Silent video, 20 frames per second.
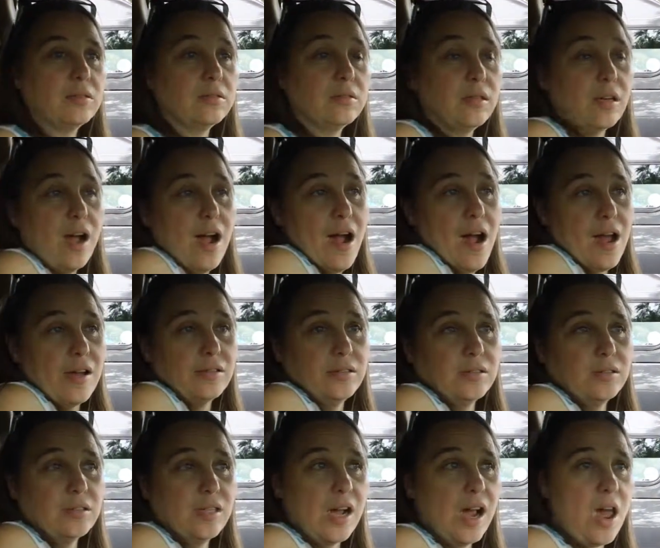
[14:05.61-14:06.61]
You wouldn't know a
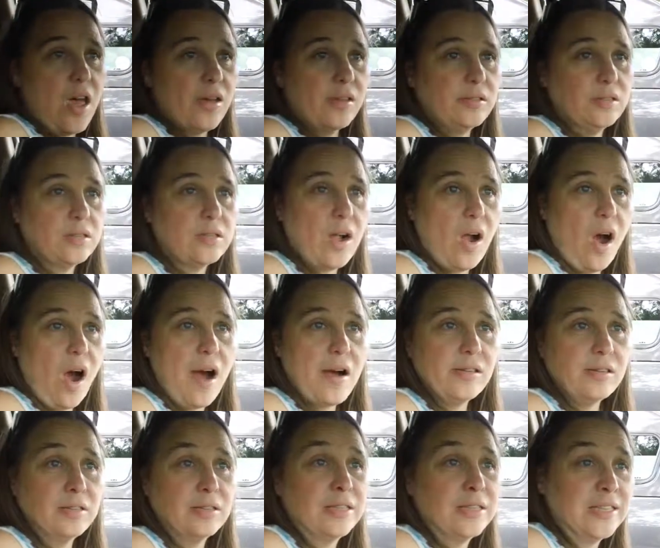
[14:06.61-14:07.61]
brown recluse
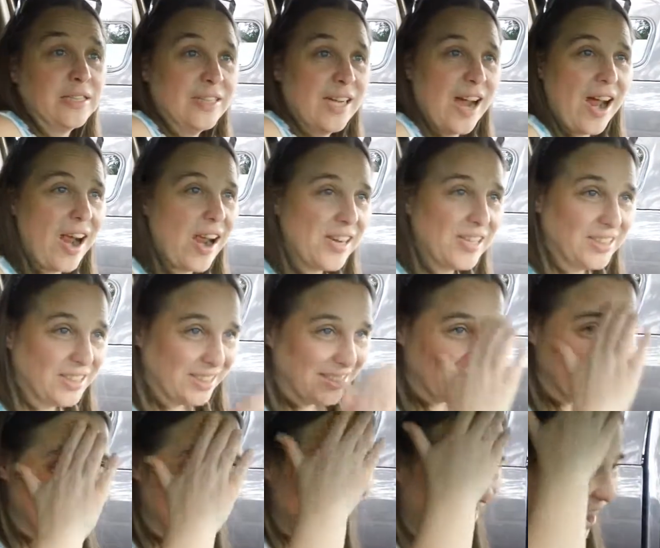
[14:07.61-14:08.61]
from a harmless wolf
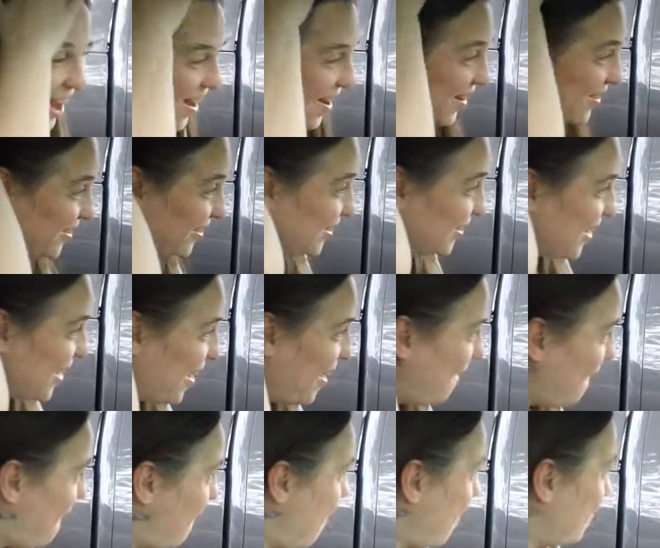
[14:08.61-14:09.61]
spider. Yeah.